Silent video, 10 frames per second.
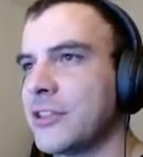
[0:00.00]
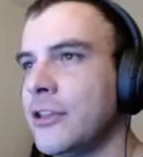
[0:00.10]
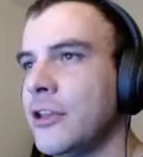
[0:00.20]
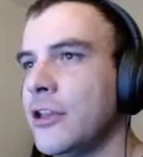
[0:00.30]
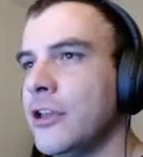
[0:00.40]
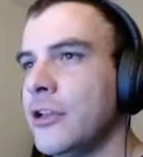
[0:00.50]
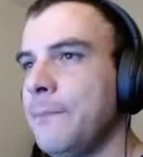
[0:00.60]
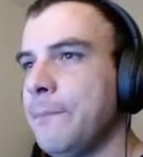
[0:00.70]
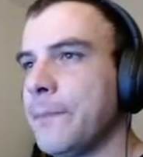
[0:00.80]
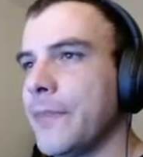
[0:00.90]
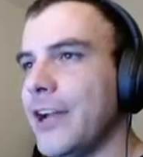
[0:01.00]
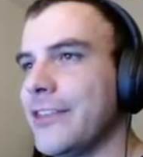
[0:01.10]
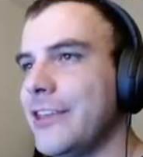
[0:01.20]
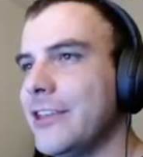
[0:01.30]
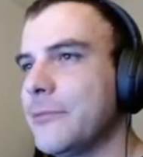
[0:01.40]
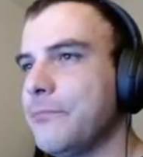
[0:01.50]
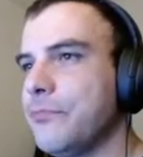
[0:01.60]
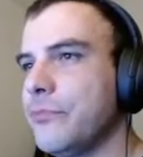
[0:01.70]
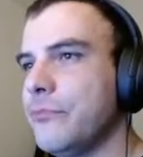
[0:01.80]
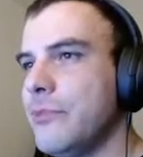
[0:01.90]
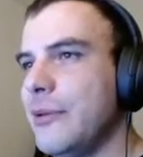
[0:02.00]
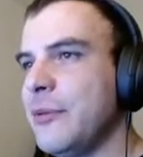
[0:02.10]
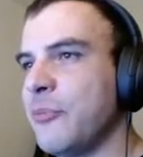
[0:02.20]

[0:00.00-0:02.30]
I think maybe